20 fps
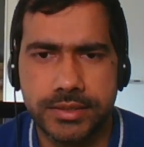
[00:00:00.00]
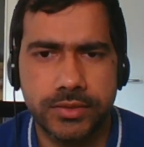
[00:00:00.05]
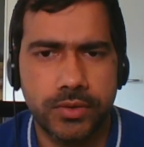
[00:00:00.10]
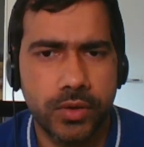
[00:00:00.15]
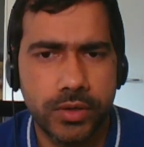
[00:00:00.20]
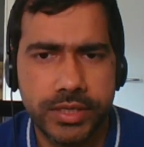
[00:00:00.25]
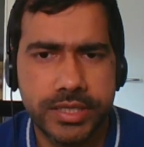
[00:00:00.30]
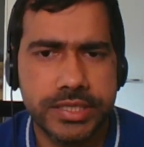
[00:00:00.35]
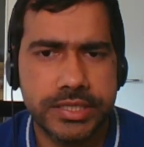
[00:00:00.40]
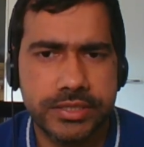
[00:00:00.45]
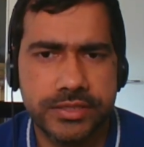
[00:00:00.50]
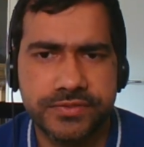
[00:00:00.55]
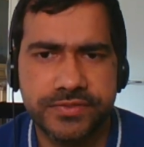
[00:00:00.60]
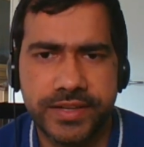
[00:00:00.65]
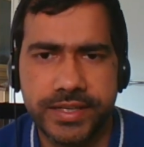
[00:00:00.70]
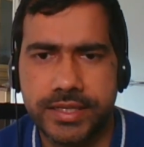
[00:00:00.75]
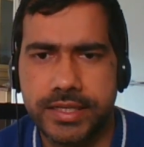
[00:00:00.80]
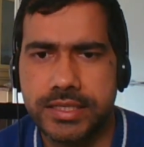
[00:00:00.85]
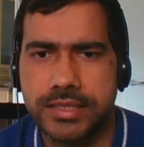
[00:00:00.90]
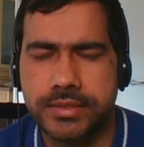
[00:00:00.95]
all areas of
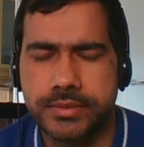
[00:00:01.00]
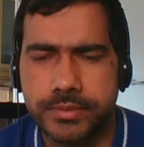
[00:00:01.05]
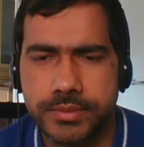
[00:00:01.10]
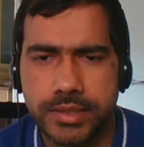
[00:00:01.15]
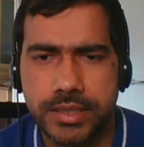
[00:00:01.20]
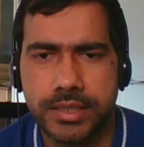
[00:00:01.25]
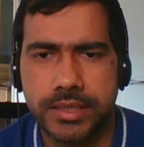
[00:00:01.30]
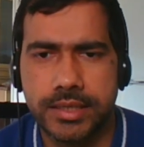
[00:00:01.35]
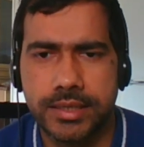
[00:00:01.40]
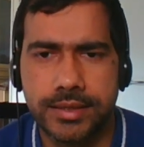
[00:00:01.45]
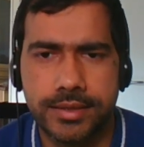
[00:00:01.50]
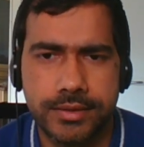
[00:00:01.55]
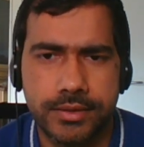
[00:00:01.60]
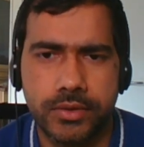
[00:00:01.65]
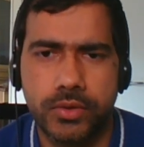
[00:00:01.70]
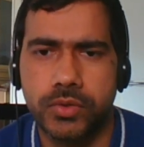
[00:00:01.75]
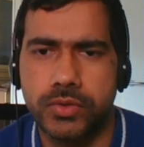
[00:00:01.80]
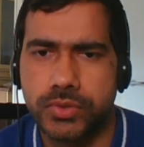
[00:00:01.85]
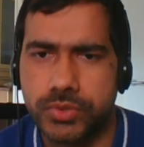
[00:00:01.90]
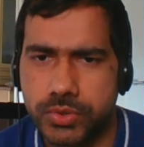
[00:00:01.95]
finance,
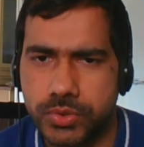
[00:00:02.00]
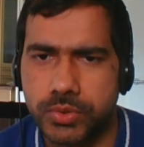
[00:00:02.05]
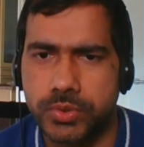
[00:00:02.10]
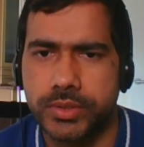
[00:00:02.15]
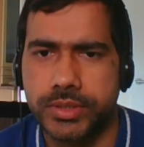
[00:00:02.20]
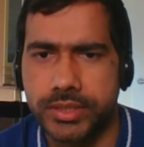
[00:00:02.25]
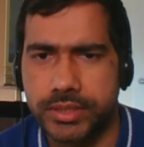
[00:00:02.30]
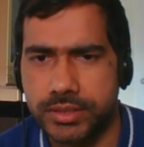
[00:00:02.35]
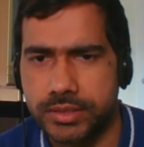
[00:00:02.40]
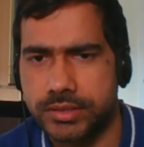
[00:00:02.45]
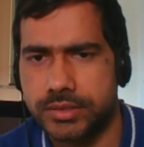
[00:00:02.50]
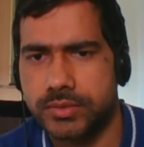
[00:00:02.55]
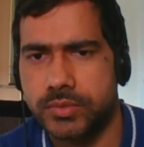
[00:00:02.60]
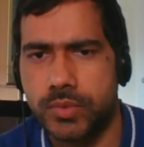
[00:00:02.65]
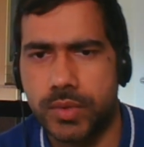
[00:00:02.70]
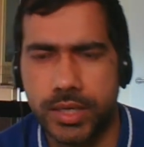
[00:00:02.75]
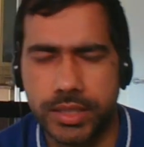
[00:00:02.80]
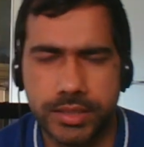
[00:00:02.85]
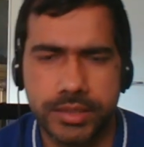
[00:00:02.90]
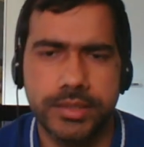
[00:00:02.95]
and also in
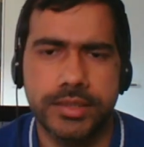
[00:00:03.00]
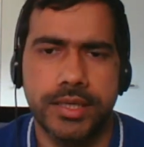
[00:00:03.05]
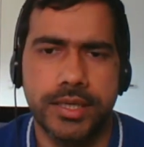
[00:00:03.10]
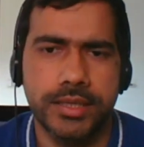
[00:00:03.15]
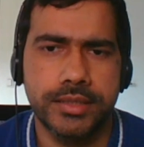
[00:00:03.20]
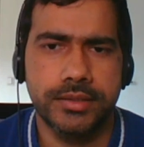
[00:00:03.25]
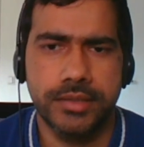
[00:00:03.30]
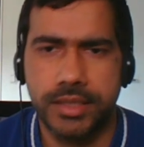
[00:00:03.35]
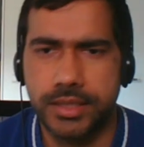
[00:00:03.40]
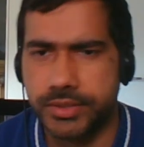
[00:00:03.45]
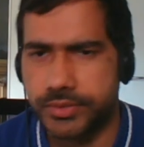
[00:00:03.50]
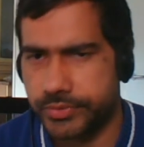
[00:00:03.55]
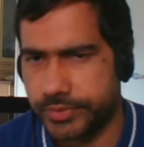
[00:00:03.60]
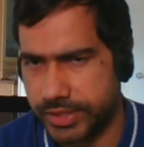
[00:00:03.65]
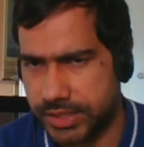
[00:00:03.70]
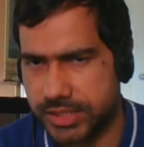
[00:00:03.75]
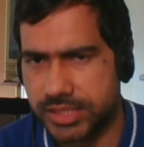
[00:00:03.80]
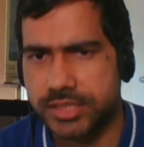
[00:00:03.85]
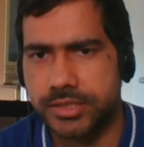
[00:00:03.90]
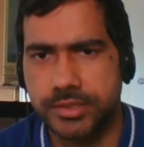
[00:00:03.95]
quant and
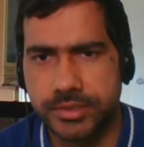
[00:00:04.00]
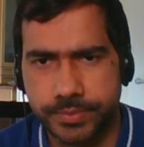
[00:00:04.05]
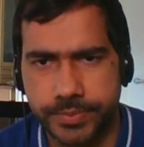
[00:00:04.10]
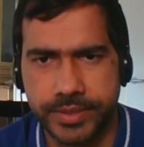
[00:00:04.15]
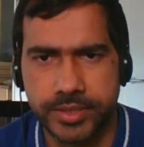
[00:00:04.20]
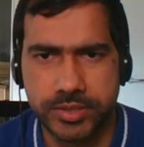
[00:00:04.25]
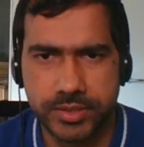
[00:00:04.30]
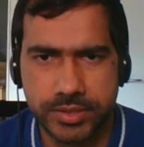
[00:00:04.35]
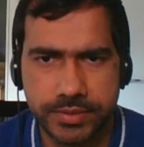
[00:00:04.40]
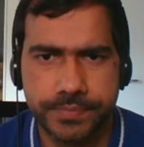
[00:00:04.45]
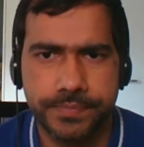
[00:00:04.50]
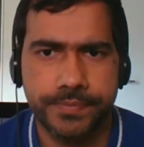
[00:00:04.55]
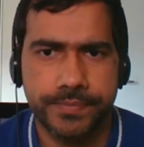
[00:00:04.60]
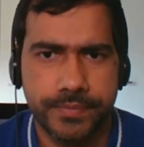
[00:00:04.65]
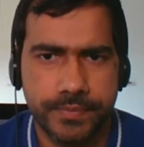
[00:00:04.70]
risk space.